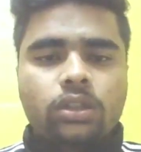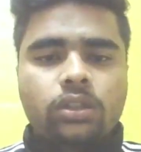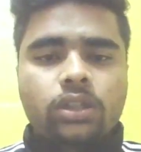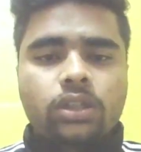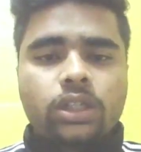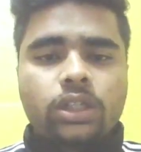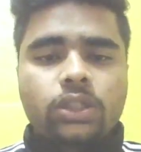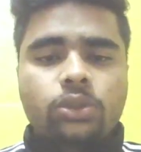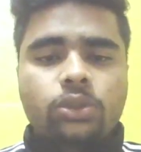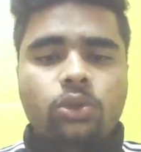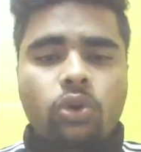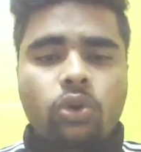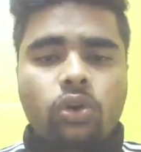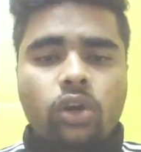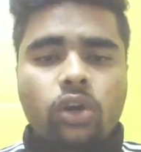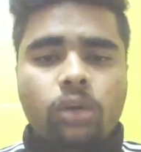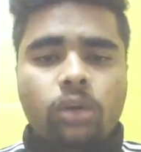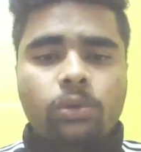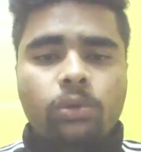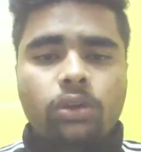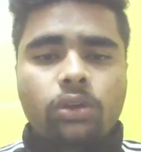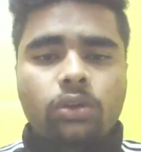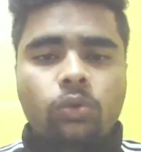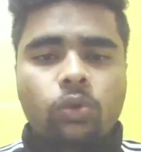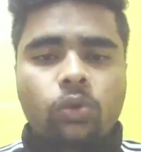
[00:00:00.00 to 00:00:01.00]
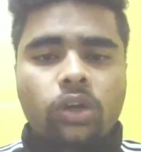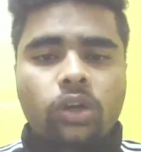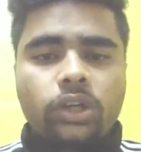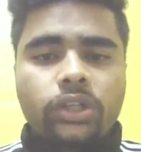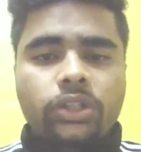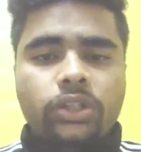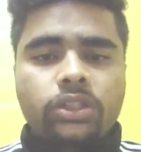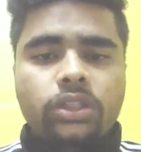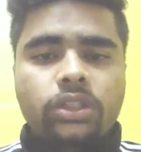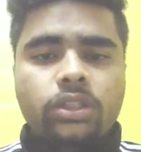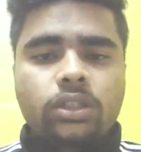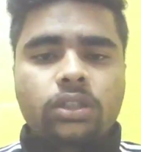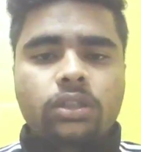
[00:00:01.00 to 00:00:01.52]
Let's talk about what
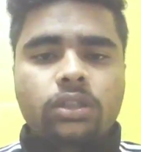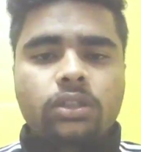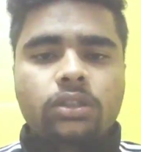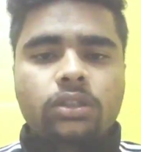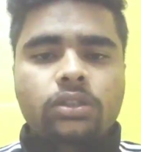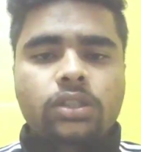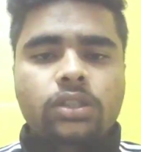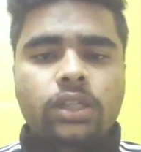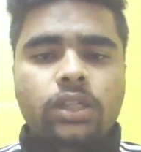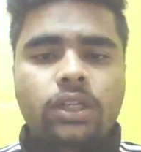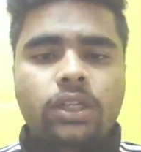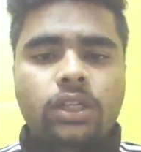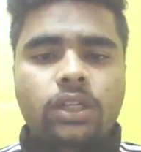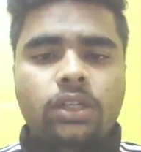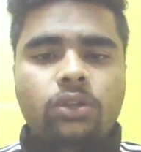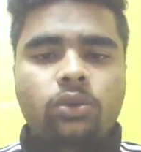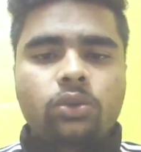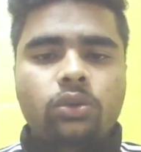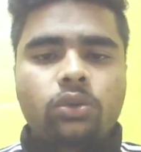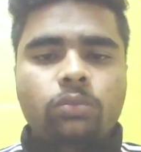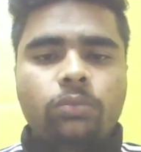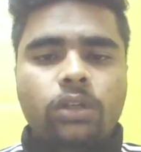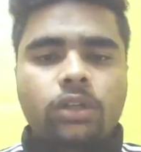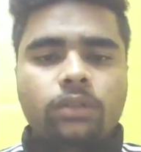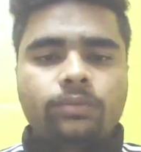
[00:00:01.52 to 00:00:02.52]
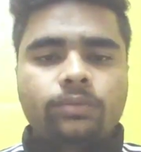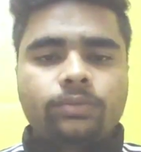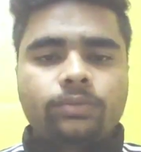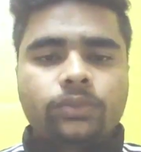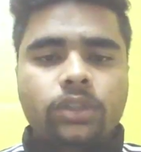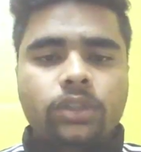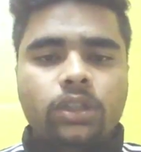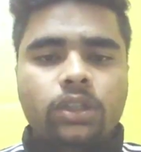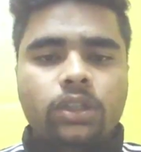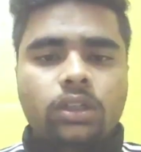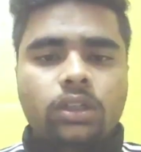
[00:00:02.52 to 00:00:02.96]
is the central dogma.